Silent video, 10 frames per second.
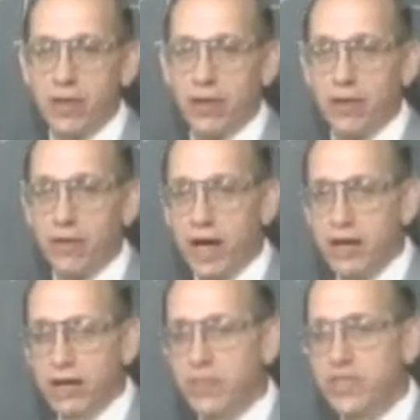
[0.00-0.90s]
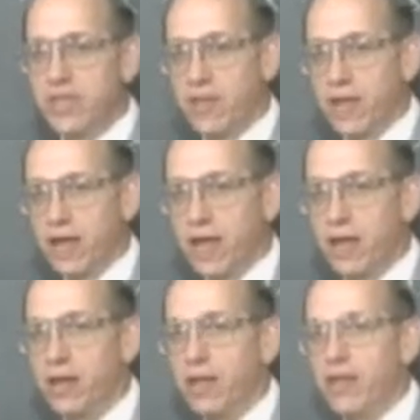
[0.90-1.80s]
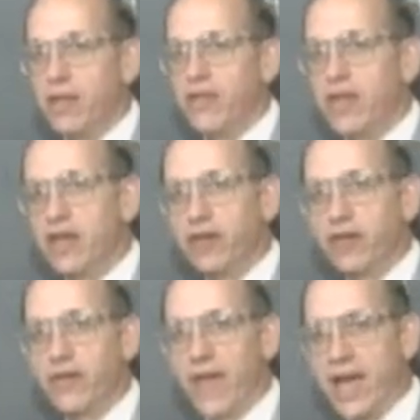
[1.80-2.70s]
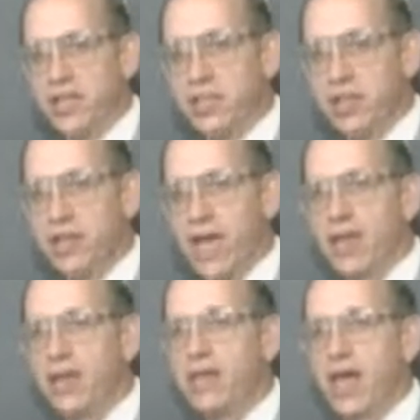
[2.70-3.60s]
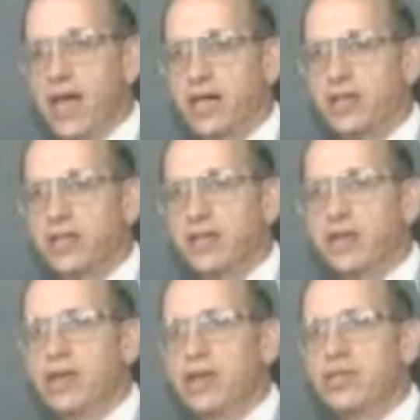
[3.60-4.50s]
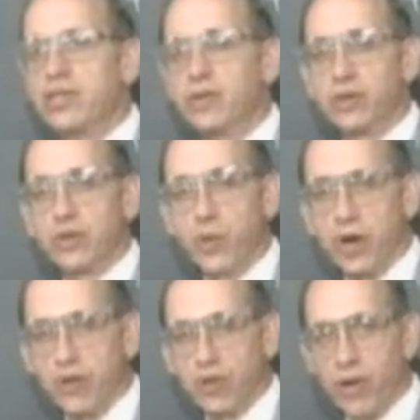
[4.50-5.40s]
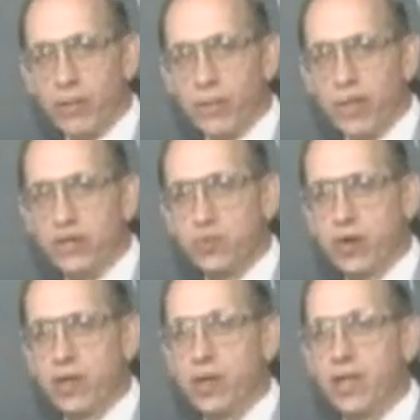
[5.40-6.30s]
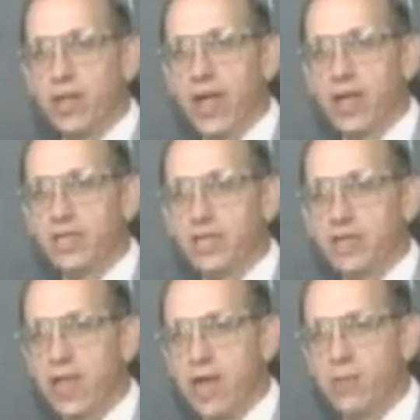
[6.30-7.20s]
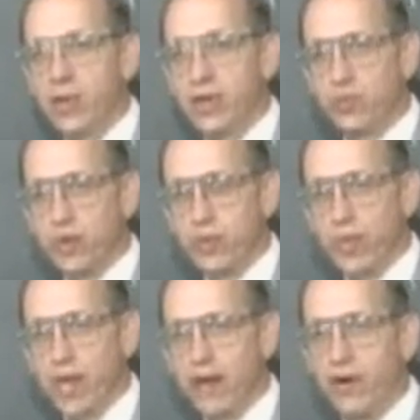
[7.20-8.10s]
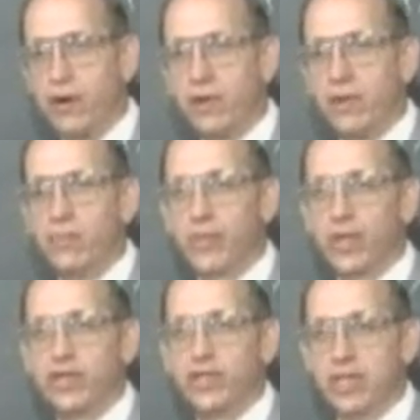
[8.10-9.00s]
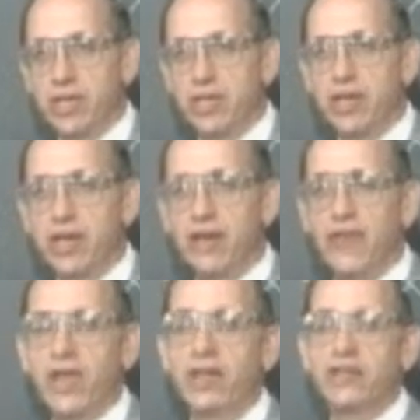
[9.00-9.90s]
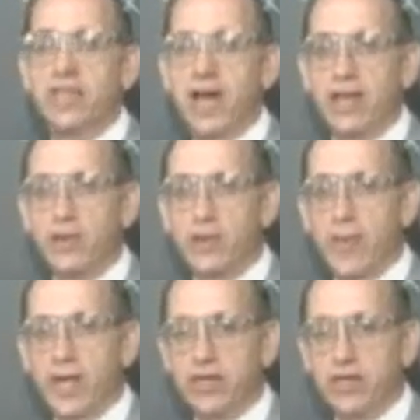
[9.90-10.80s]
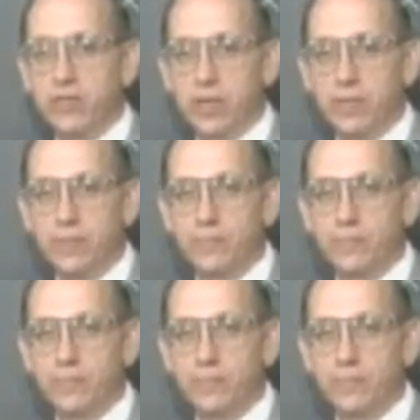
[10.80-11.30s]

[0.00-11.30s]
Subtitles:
All right, let me say that again. The integral of x to the n dx is equal to 1 over n plus 1, x to the n plus 1 power, plus c, if n does not equal minus 1.